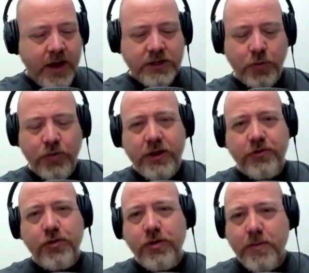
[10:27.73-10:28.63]
to really
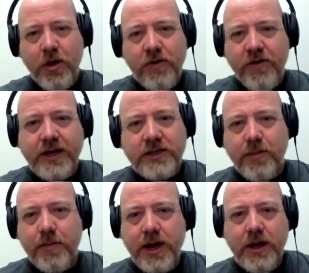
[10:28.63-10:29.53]
truly motivate
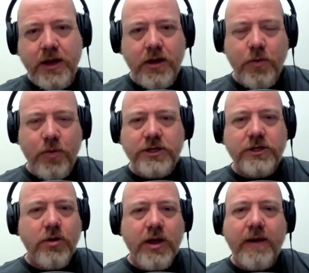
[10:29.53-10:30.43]
somebody we
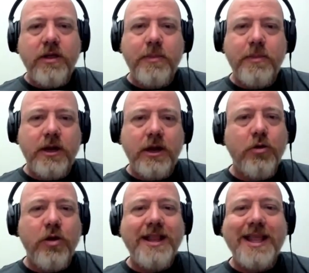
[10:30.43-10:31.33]
just don't have the ability to
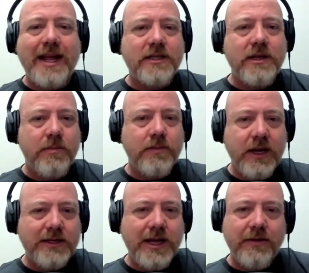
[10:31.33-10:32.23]
create that in some
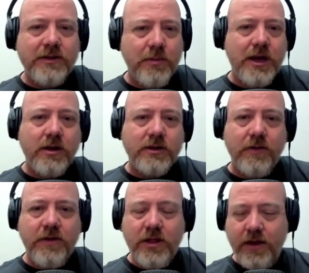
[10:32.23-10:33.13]
inside of somebody else
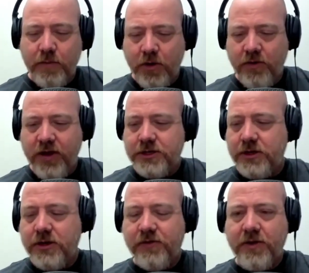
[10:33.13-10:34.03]
if you think of
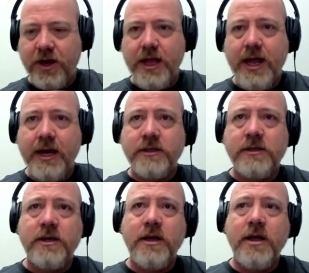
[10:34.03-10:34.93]
motivation you define that
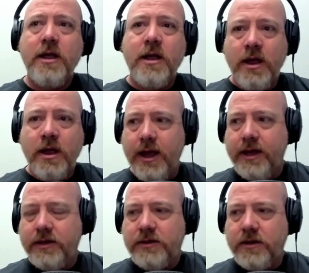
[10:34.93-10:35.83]
as
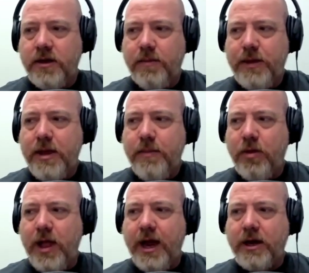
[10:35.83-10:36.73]
as
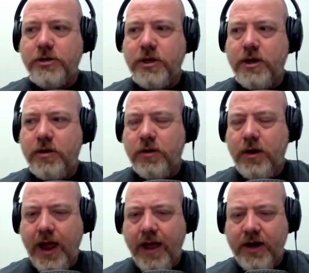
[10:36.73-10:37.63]
people actually
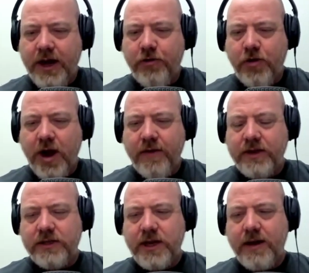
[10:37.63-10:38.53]
having a drive
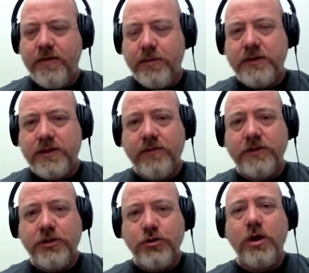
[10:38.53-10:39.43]
inside of
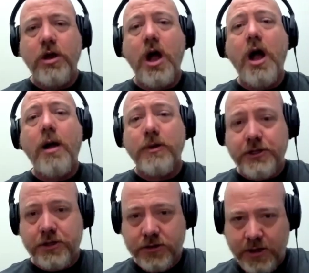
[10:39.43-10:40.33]
themselves to
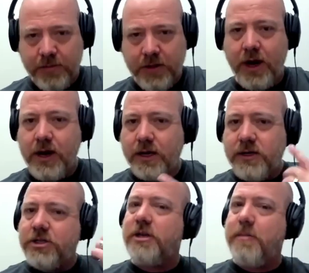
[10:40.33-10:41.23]
accomplish something great not
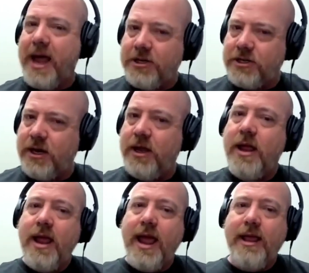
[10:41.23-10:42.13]
to just imagine it
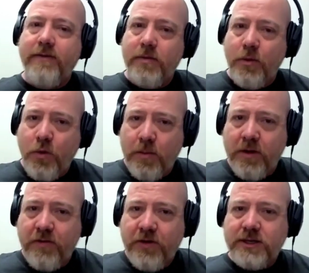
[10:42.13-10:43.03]
and give them the warm
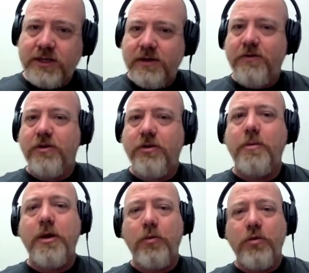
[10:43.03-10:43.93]
and fuzzies and feel
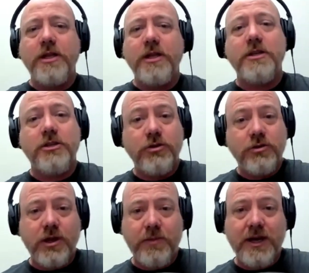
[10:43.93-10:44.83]
good but really to do
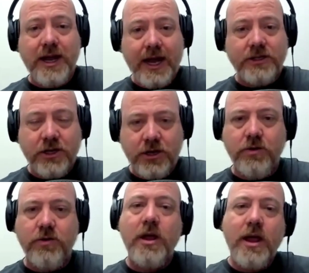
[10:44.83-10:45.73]
something to
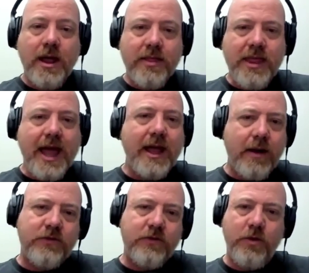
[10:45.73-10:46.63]
execute that
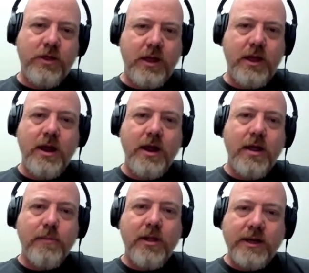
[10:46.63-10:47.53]
comes from within
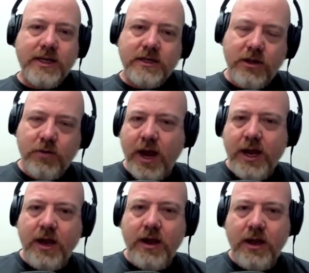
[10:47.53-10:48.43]
plugged into the
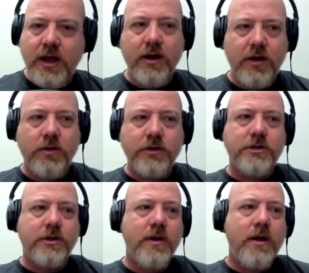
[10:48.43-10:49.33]
right kind of
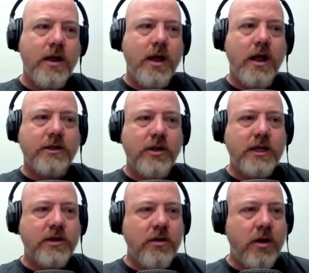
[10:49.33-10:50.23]
culture uh, so
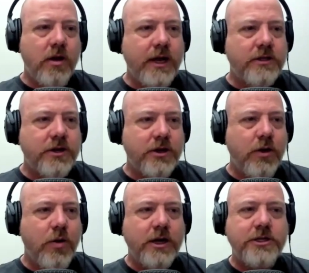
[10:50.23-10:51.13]
that's a long answer to your
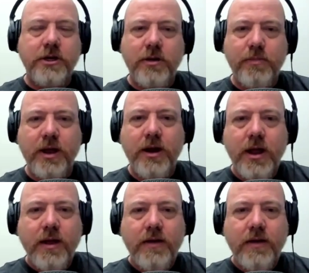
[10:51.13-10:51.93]
question, but